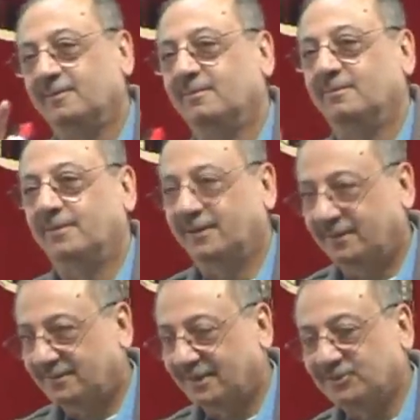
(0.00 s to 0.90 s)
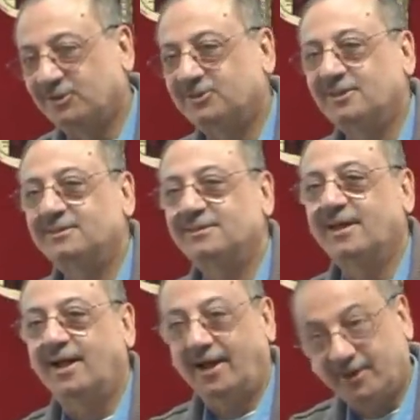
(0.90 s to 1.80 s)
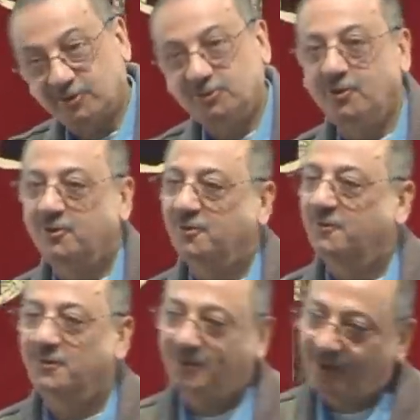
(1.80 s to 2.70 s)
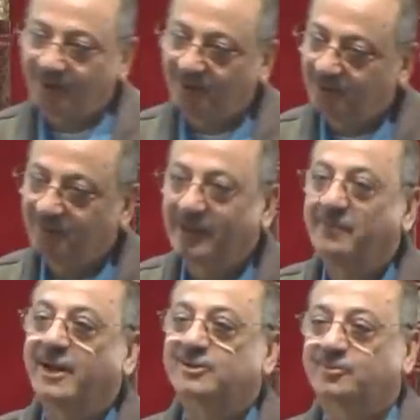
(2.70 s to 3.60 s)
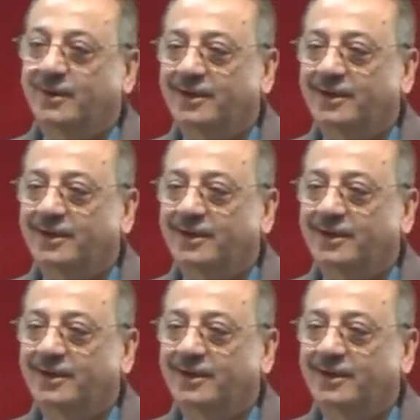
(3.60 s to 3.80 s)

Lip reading: Brothers and sisters, I assure you, you are going to become expert.